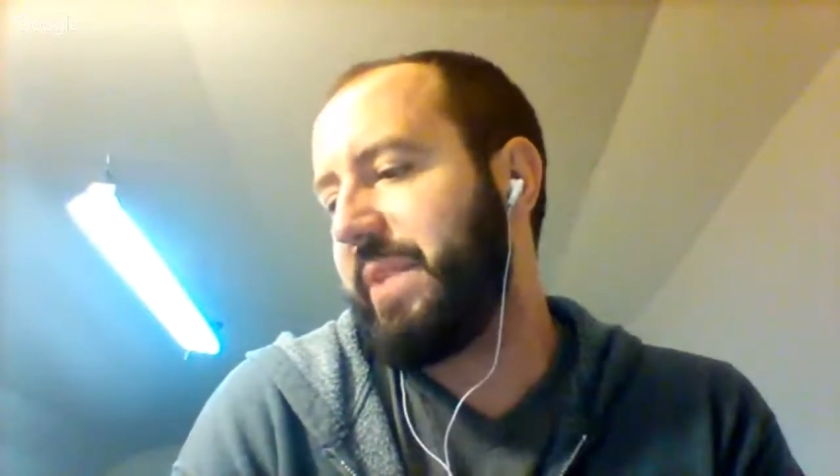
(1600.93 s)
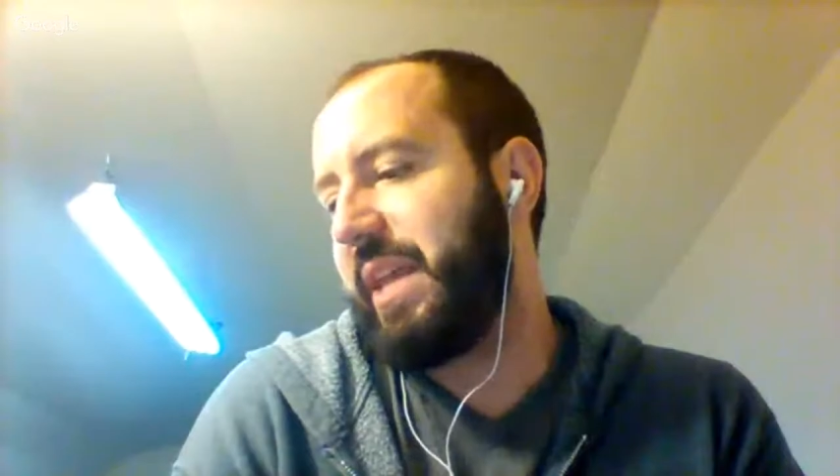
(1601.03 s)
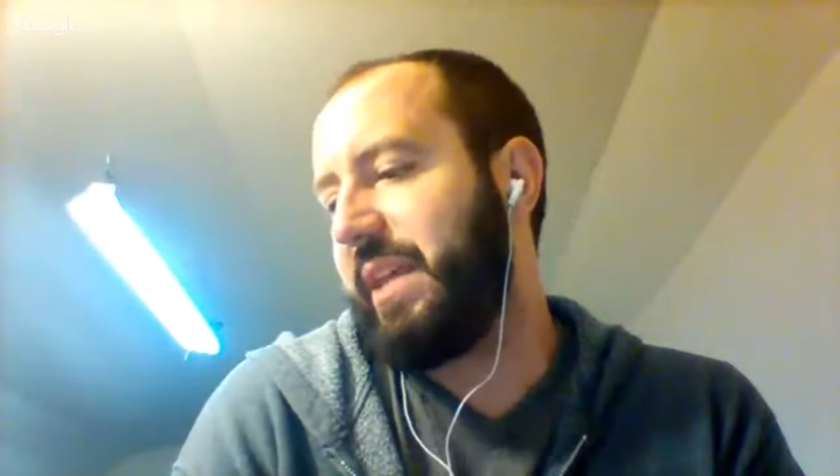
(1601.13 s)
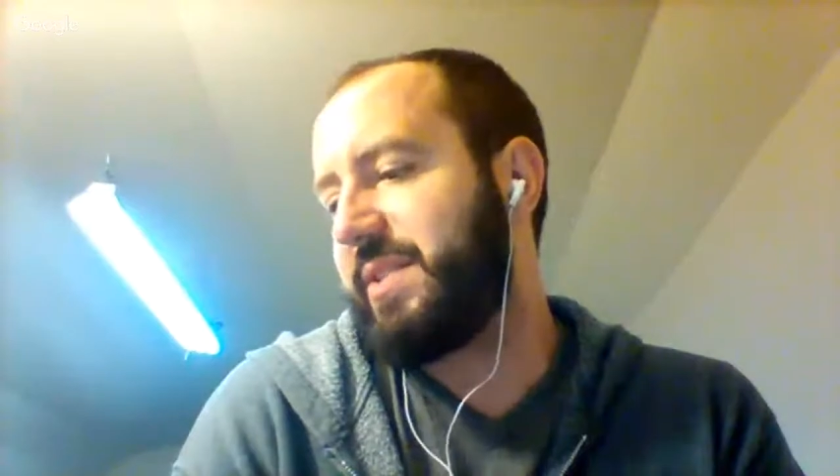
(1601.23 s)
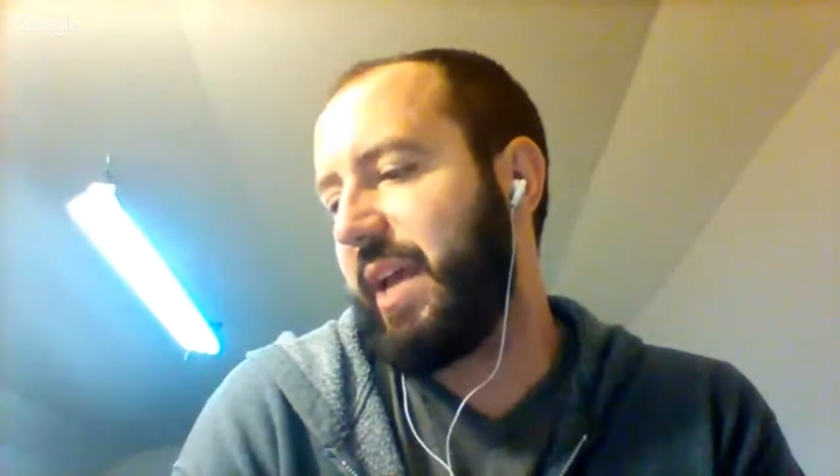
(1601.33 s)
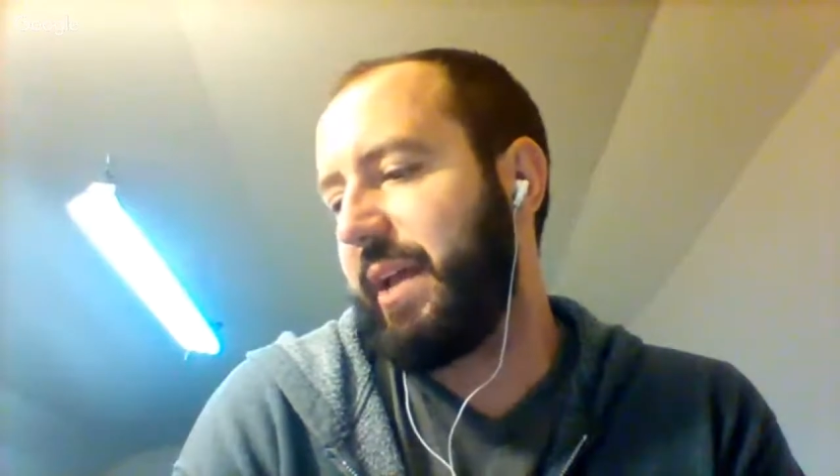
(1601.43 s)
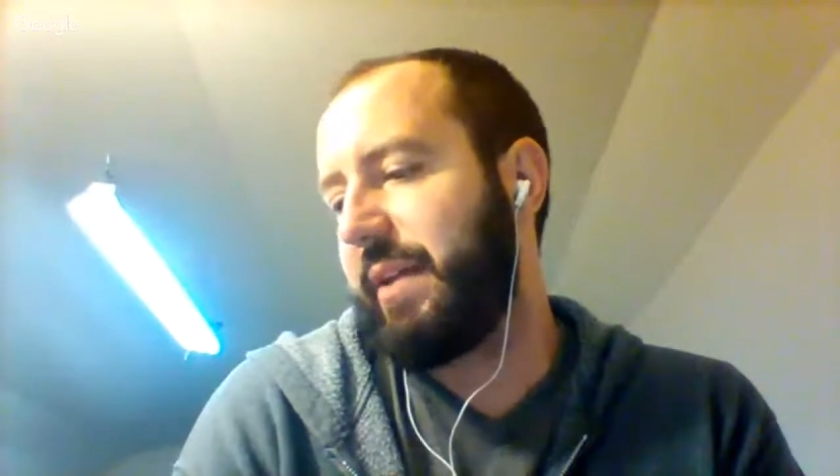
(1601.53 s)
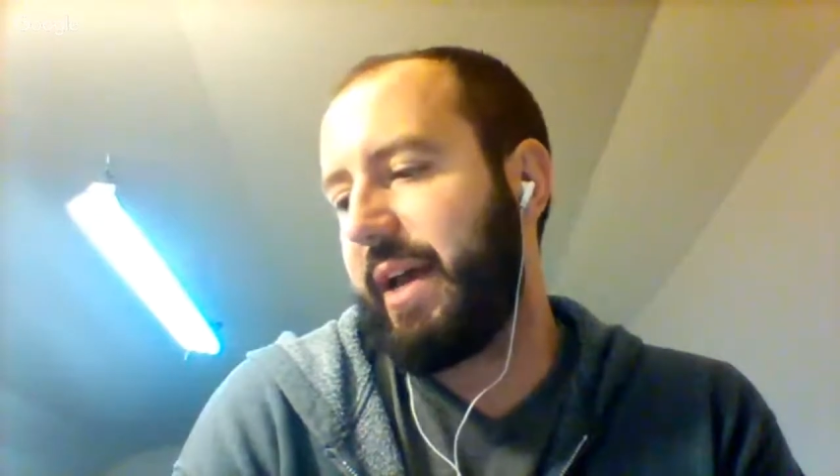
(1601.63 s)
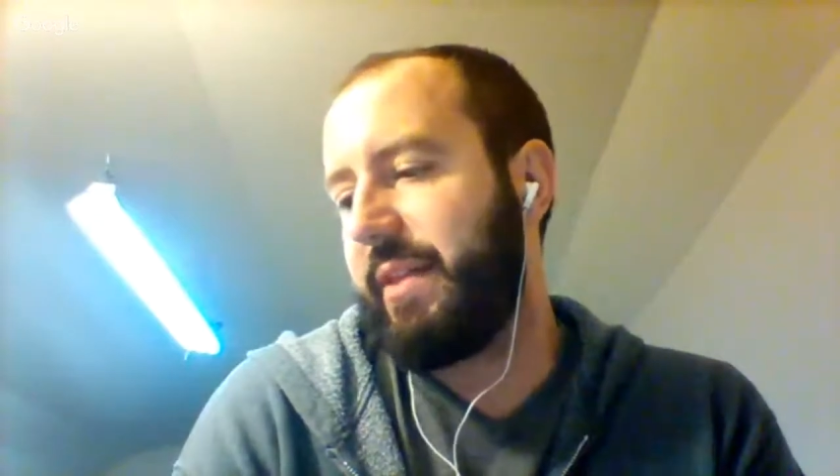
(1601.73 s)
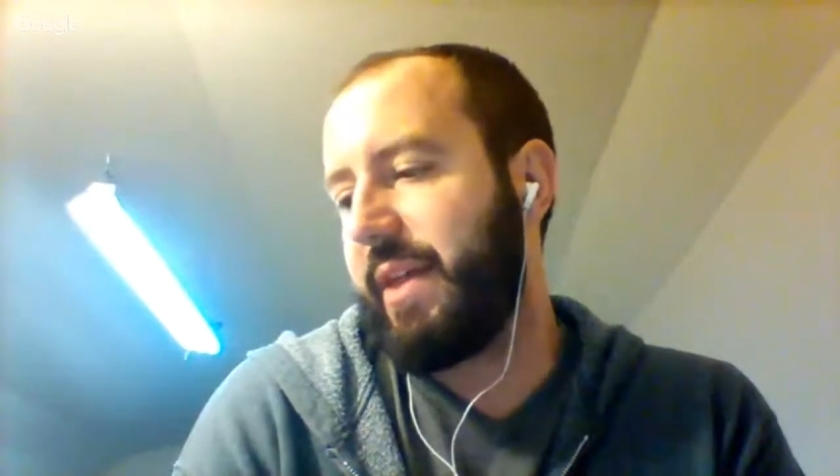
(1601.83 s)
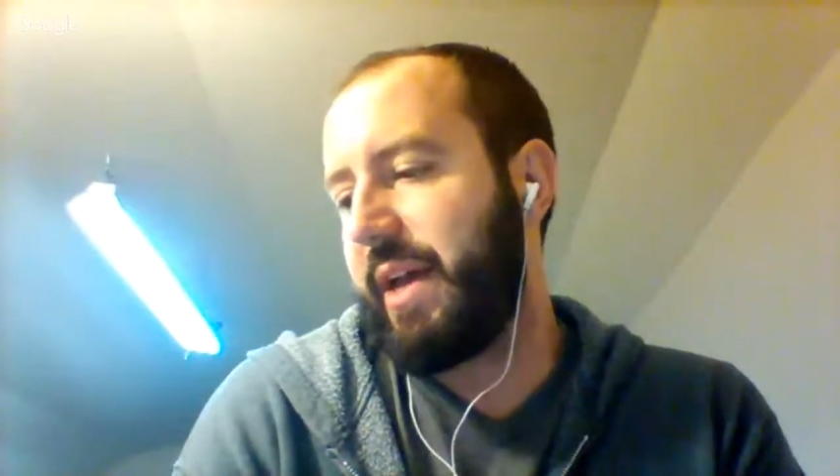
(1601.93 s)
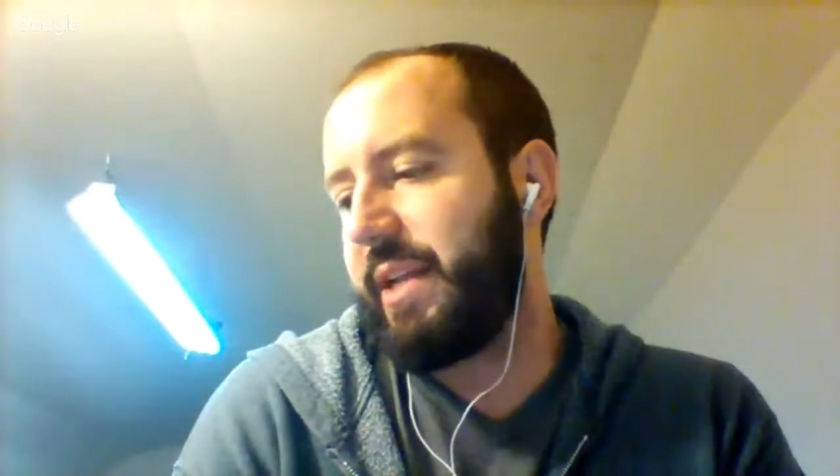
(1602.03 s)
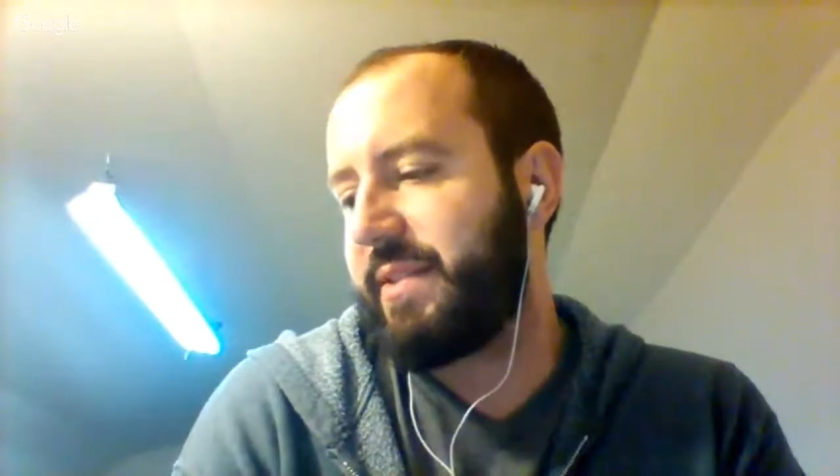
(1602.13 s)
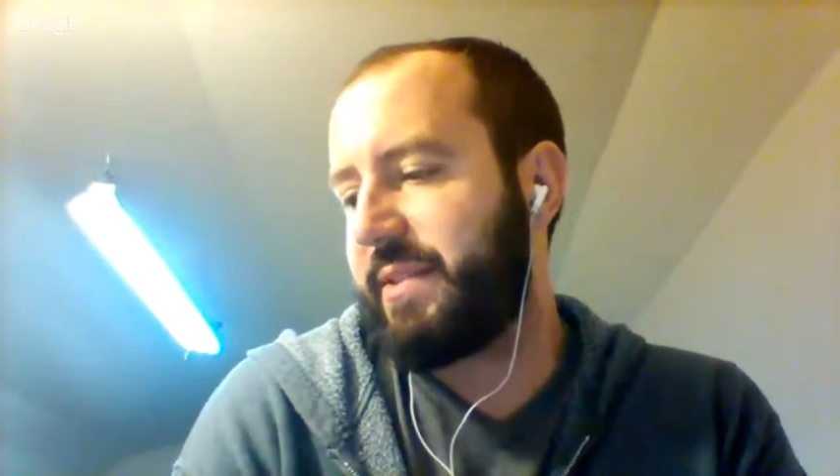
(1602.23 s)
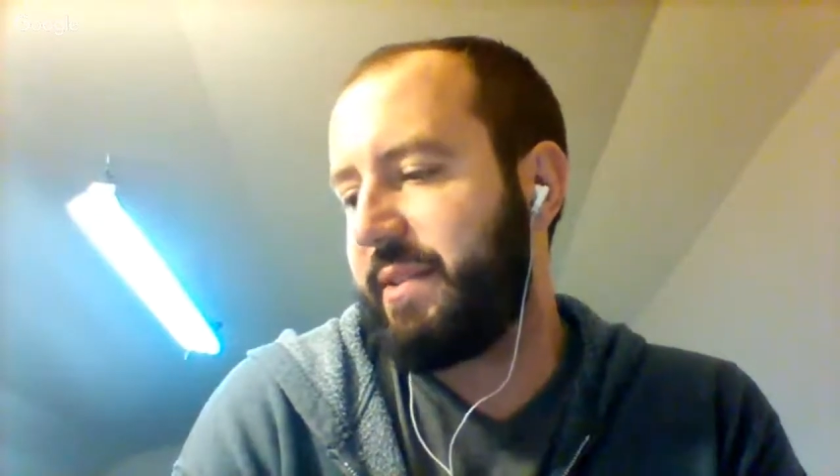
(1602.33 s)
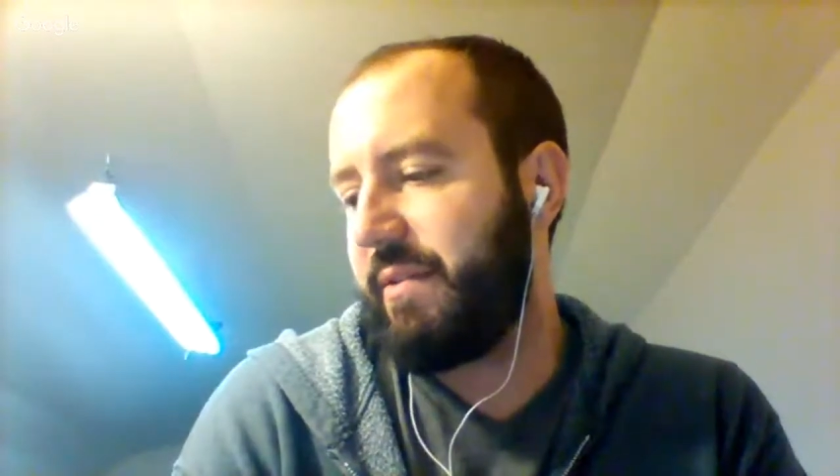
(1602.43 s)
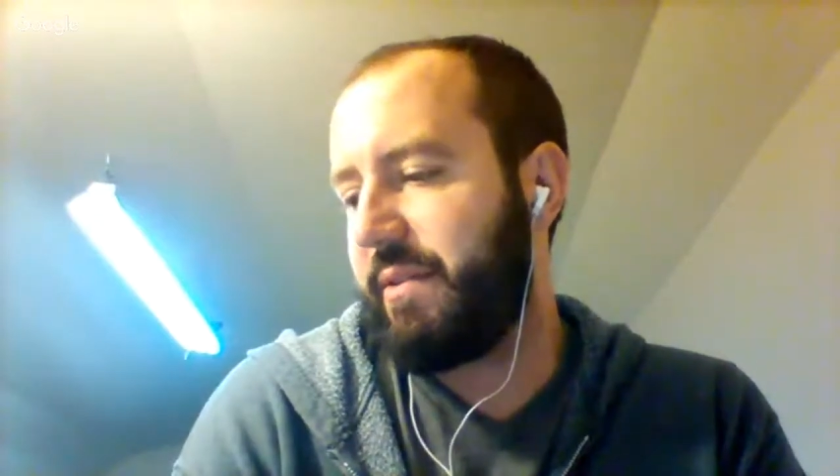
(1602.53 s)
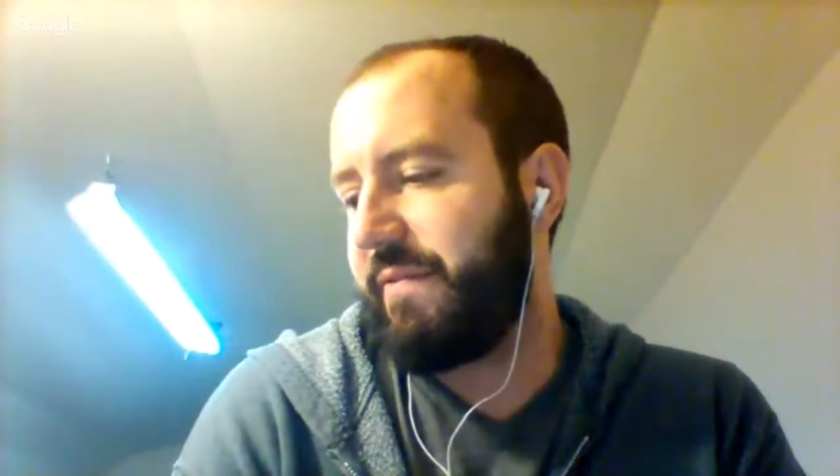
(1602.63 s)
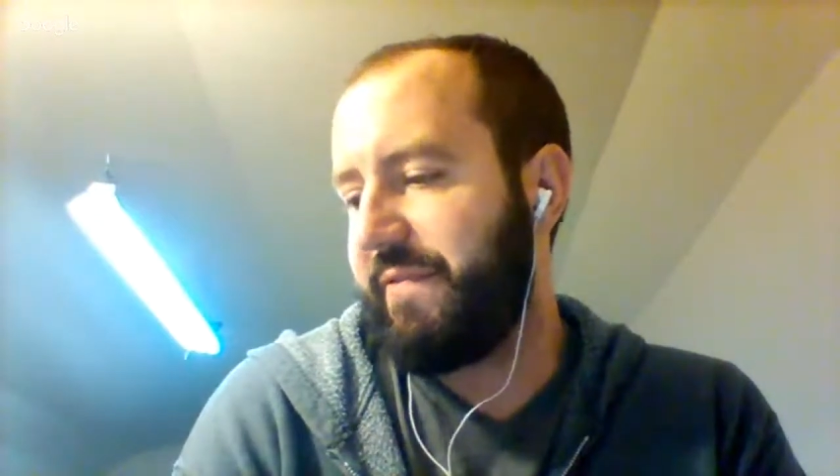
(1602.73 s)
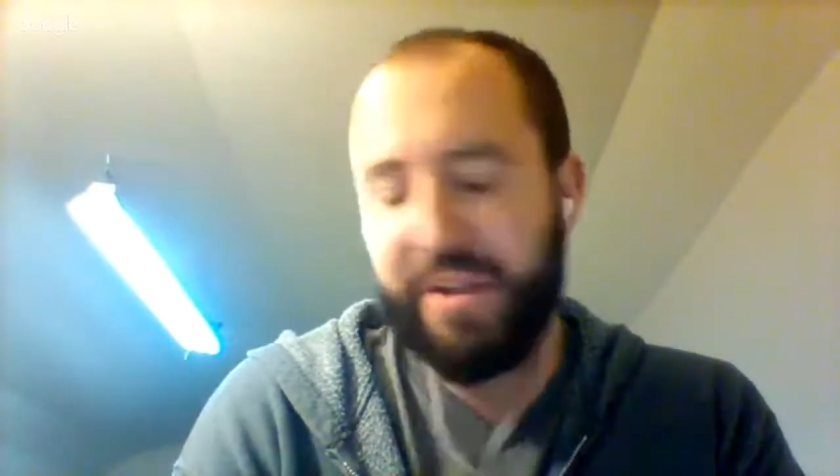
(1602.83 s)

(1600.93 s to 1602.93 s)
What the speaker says: He's saying that it's the